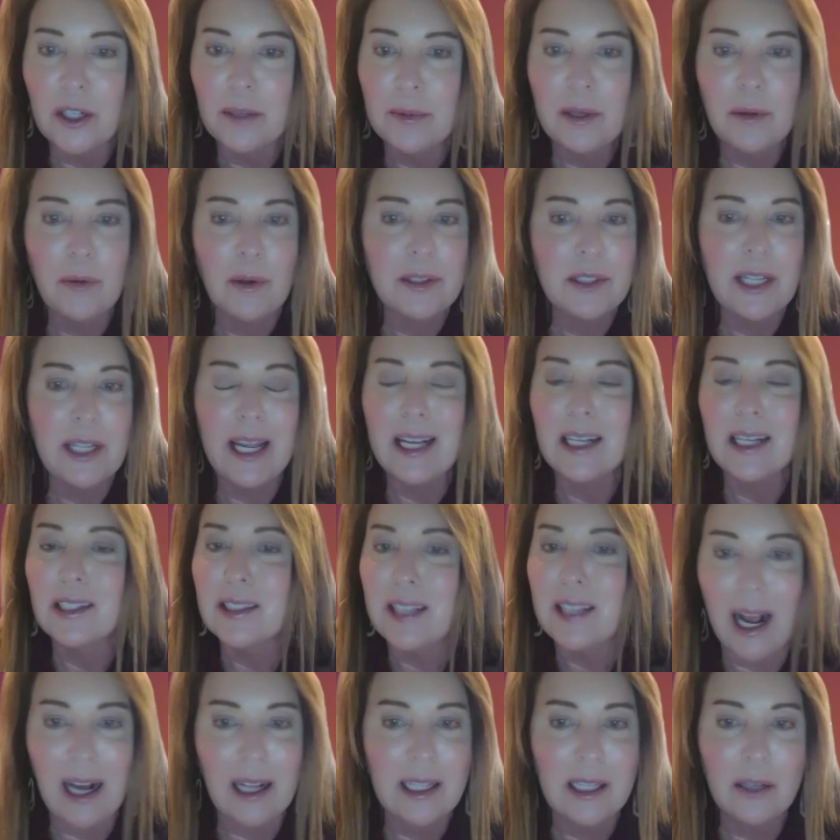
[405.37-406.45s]
to me one day
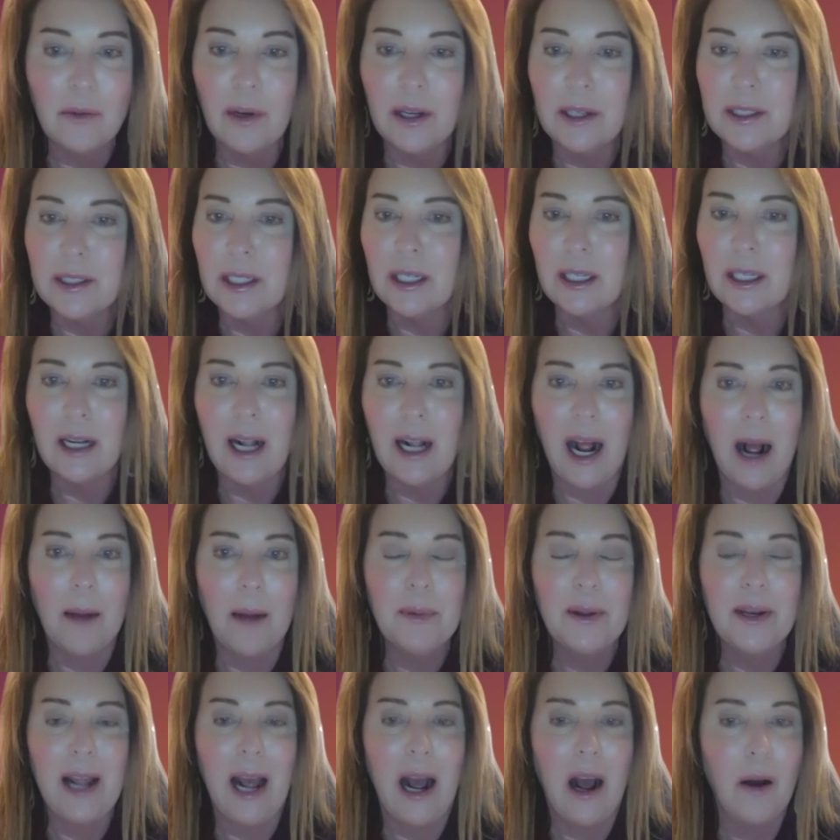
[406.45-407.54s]
exactly what needed to
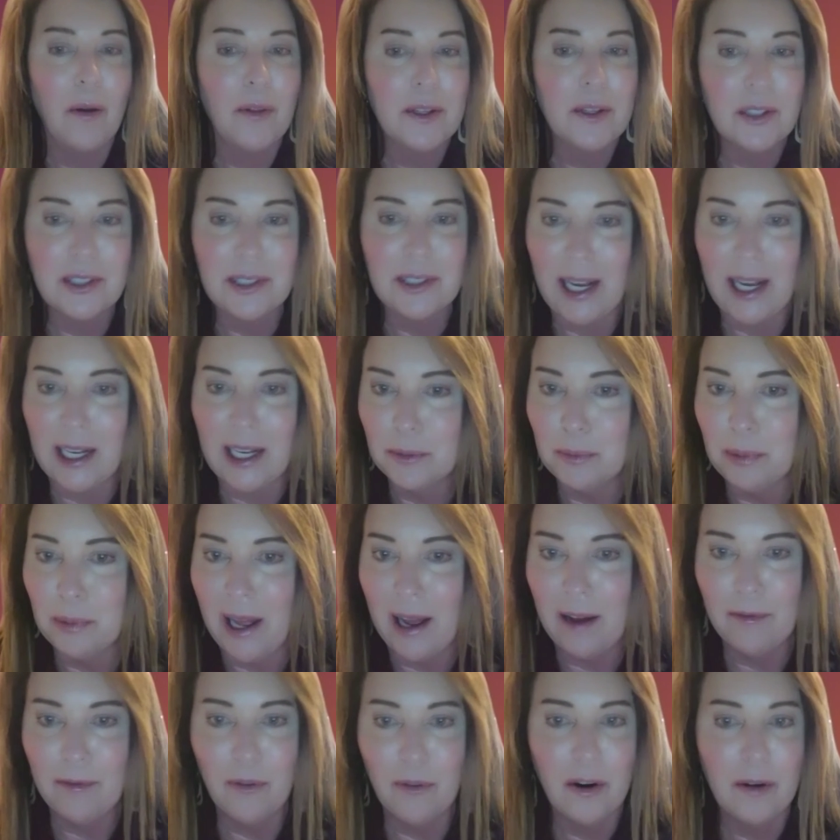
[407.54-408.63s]
happen, how this SaaS
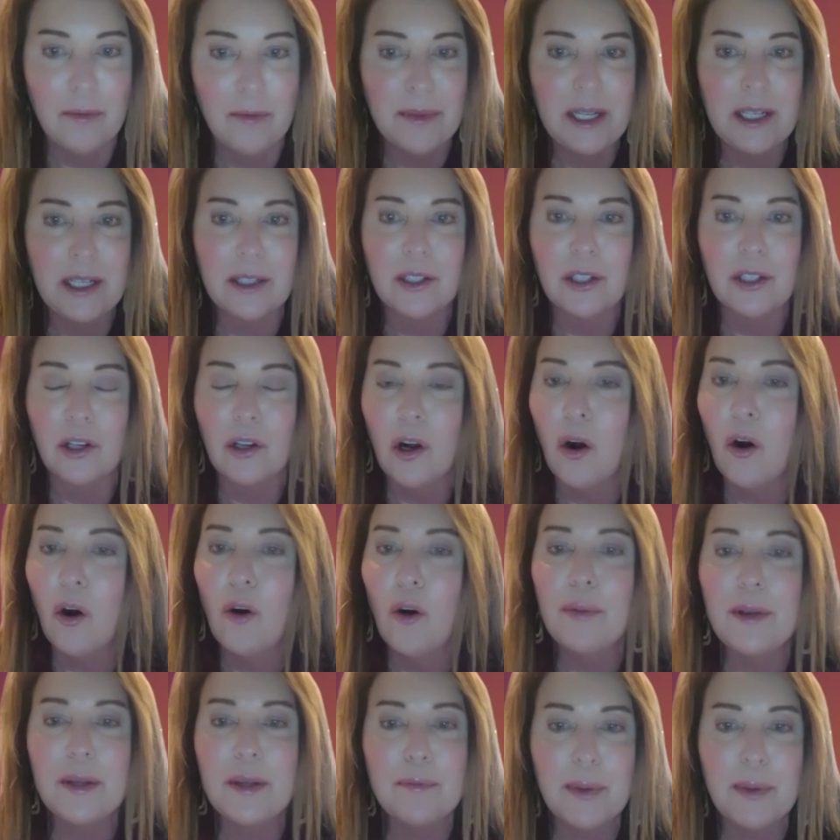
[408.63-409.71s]
platform needed to
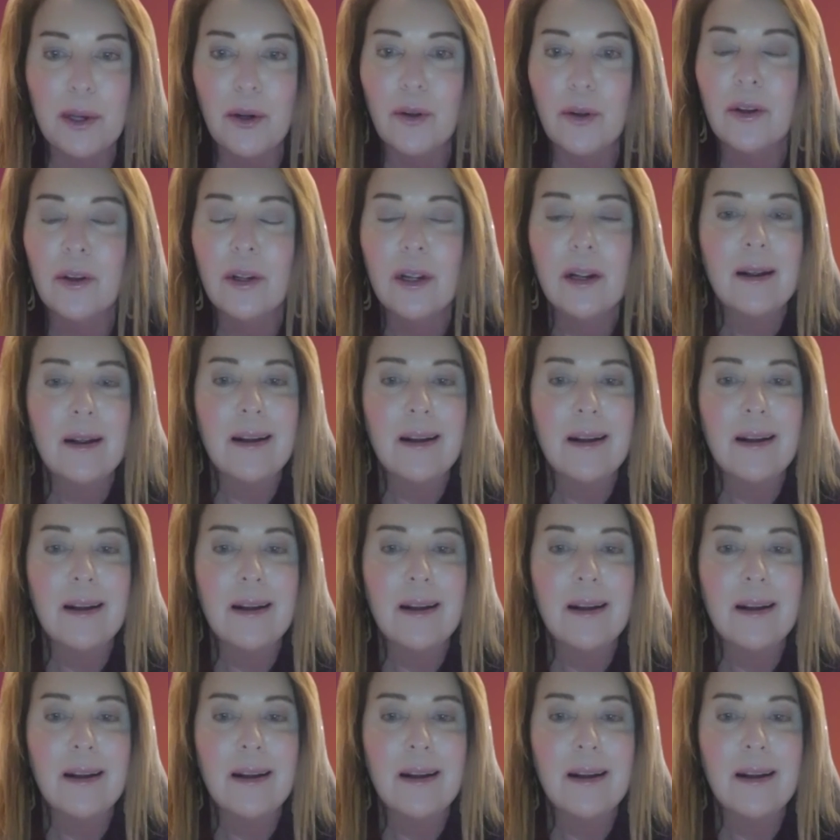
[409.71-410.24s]
be built,